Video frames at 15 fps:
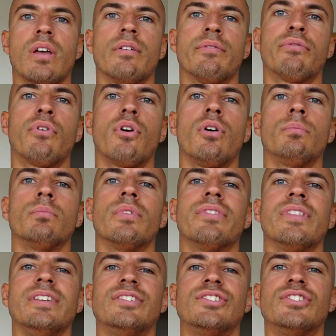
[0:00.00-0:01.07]
from
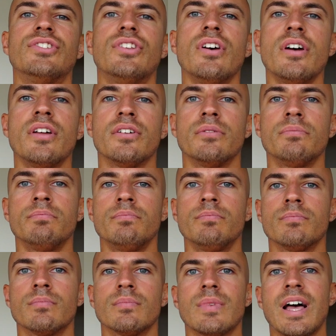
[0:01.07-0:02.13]
the sternum
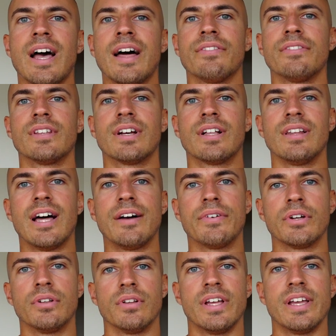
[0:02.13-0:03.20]
and the
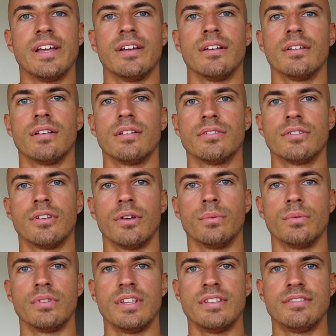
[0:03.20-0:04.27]
clavicle here. So
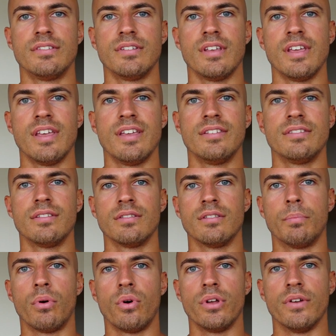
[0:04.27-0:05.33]
this is the
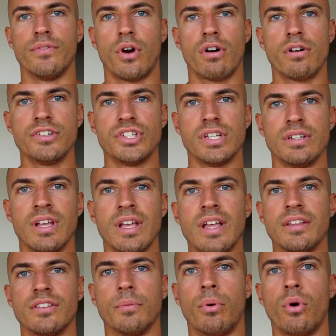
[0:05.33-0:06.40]
point of origin.
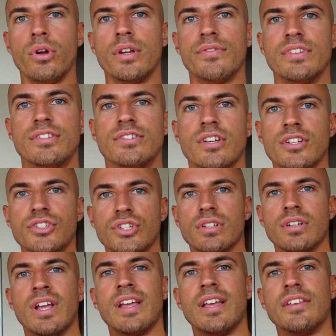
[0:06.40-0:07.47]
The point of
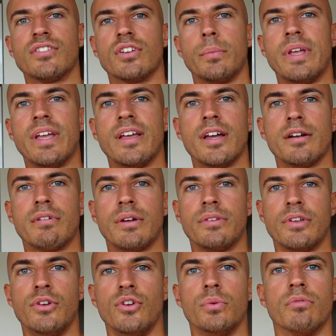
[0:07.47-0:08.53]
insertion is going to be here around the
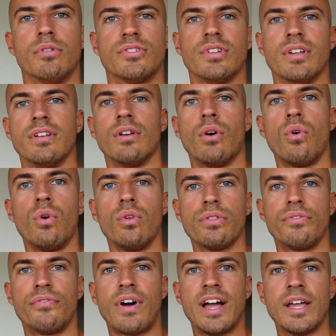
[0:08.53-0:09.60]
humerus, and all the
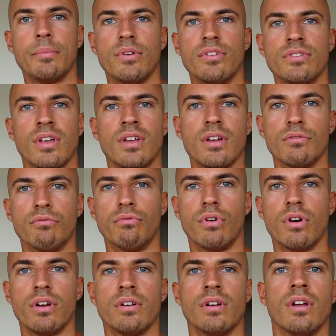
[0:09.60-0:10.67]
fibers
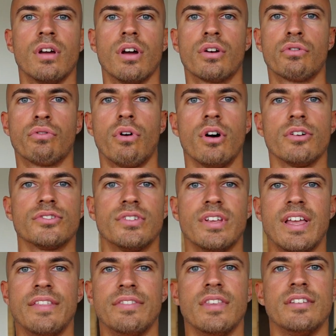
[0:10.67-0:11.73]
run across
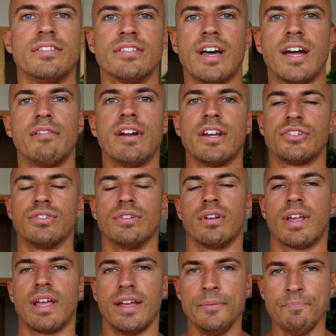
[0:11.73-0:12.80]
in this direction.
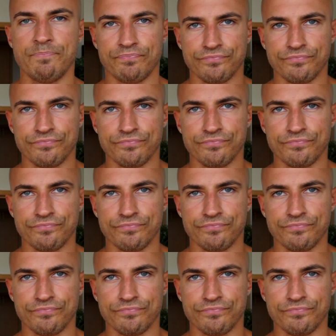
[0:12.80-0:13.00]
Okay,